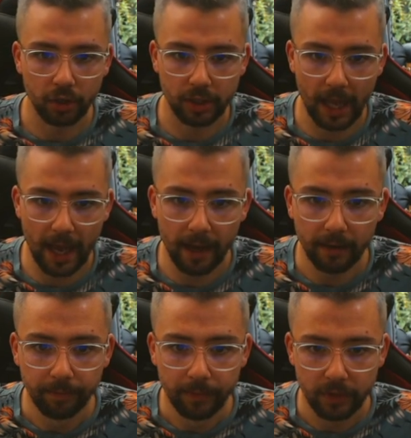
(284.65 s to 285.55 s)
just
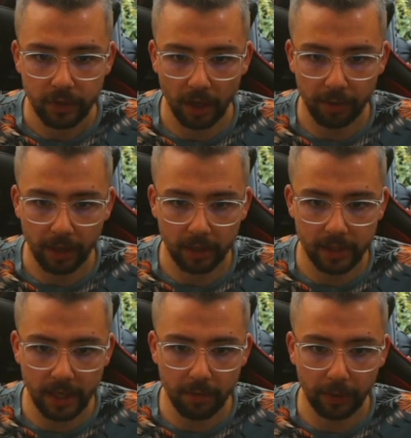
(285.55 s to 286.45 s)
there. So you can
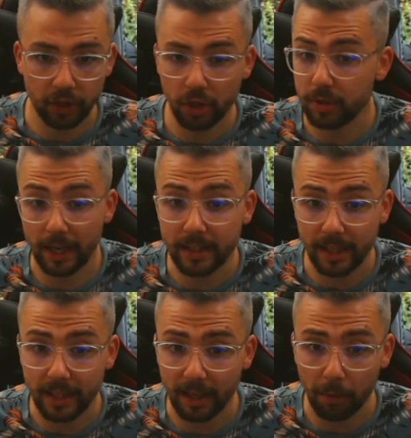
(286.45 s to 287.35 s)
see we can choose any
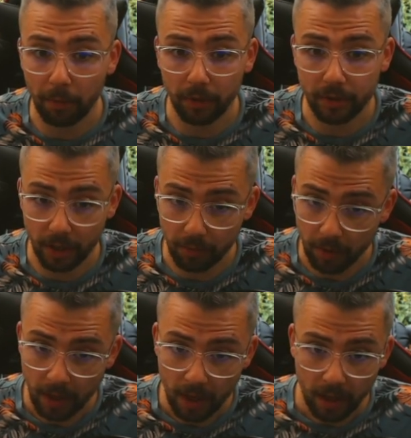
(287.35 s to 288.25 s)
scene that we want
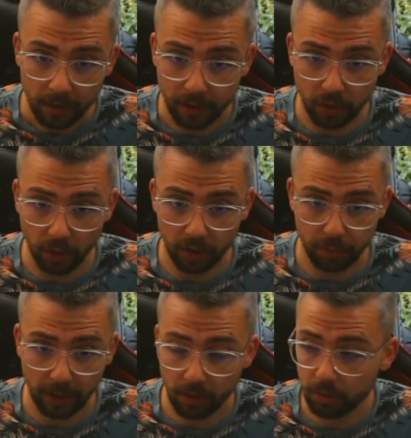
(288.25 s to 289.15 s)
to. The
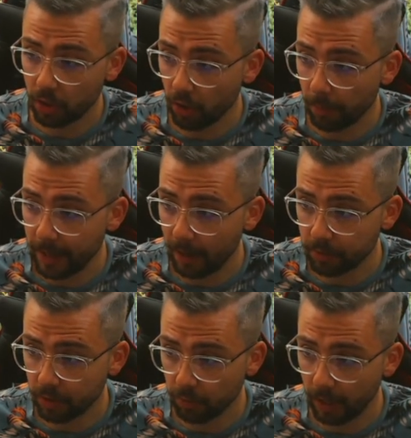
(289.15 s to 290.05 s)
source, we can use the drop
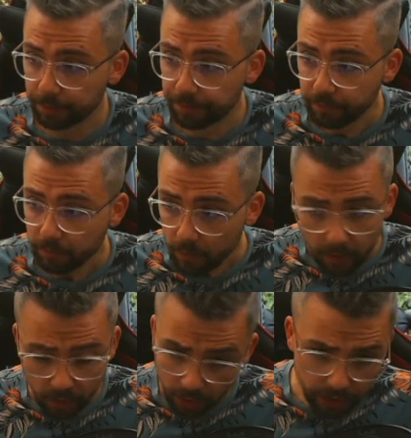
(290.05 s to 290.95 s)
downs as well
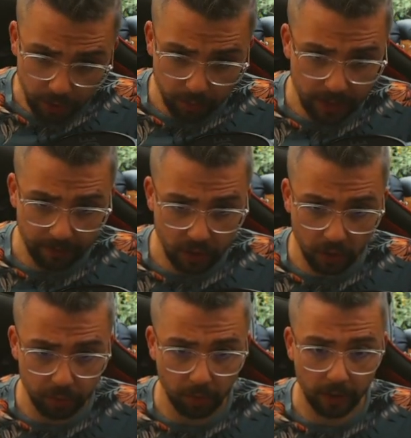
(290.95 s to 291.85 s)
to choose whichever
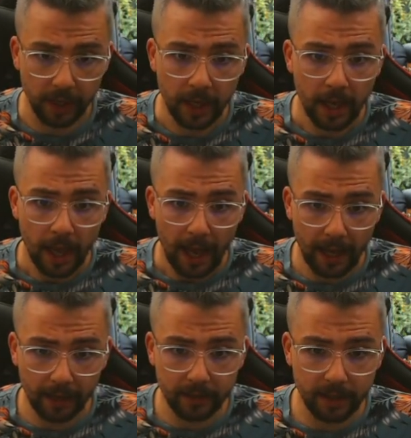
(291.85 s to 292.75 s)
source we're on.
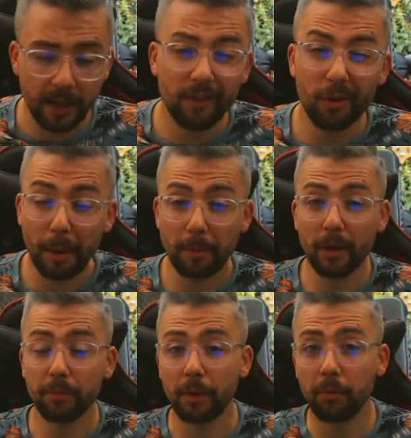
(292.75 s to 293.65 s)
And if you
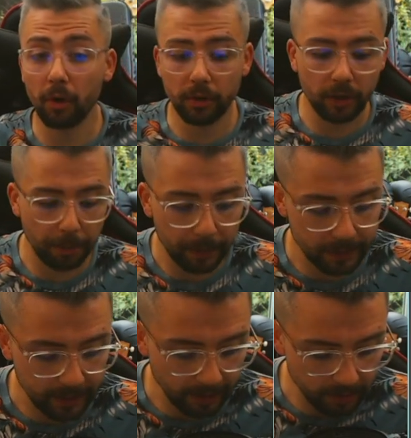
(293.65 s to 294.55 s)
remember, we want the
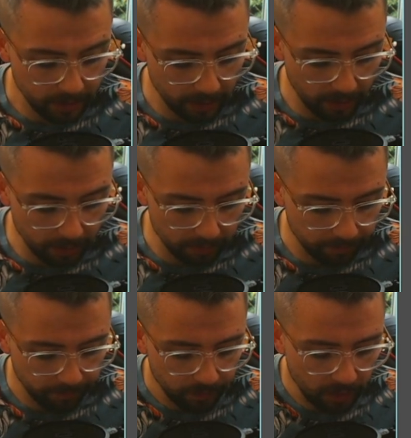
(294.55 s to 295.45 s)
percent
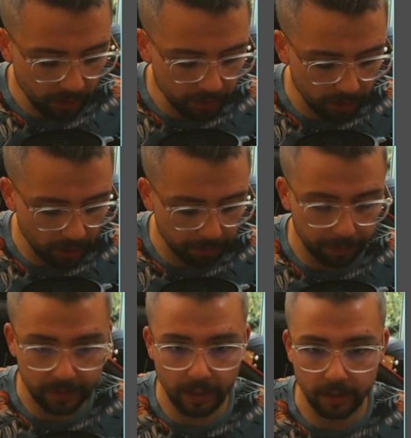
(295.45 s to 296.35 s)
sign, user
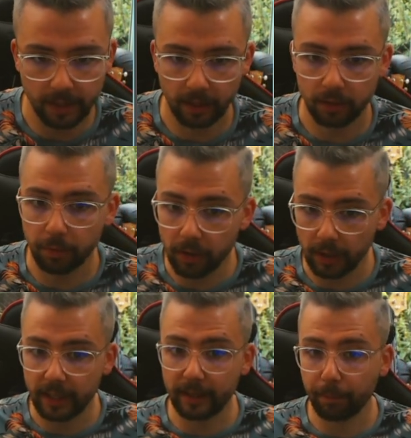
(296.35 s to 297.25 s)
percent sign, because we're
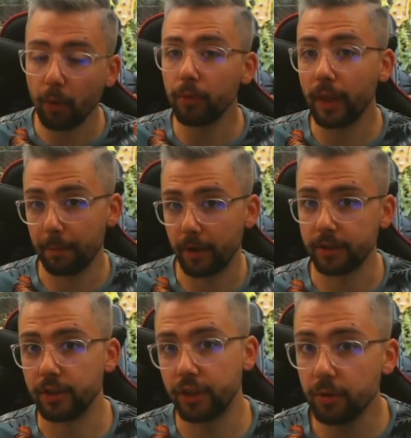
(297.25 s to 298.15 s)
going to pull that
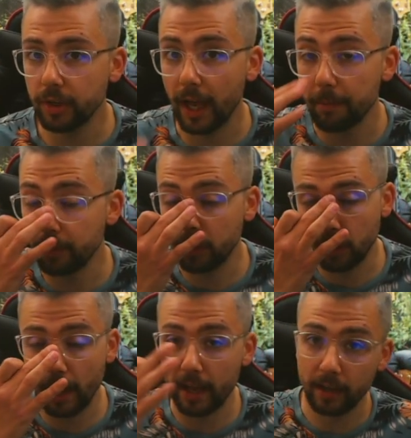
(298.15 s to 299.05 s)
person's
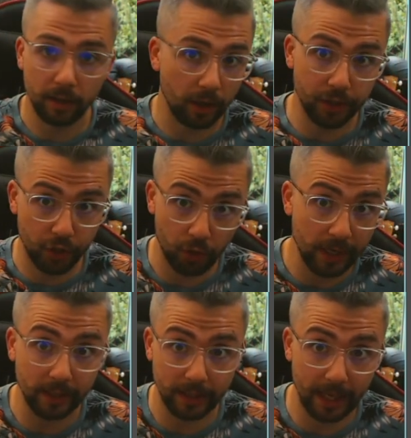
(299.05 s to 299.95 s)
username that has
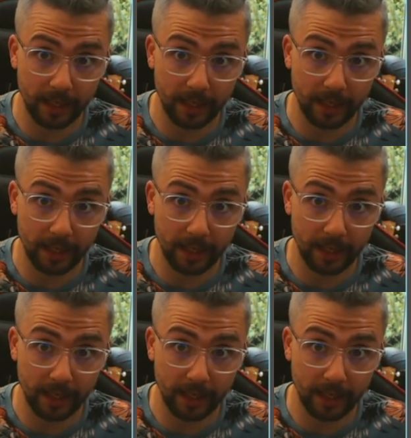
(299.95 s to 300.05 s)
triggered